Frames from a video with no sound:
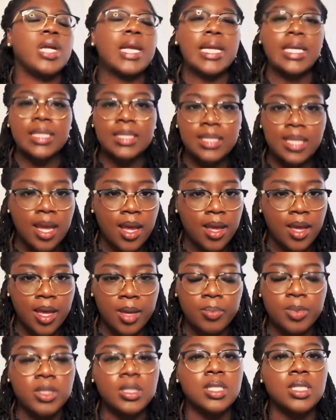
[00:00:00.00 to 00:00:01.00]

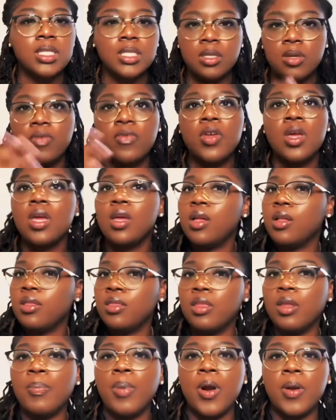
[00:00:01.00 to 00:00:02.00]
Anti-hypertensive,
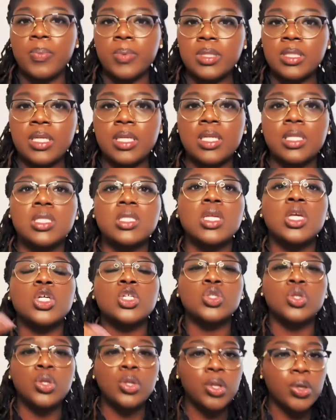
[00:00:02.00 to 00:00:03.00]
the purpose is
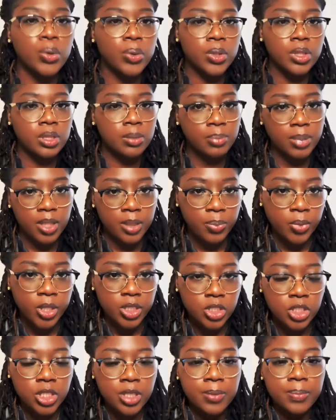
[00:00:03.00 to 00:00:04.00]
to lower the blood pressure.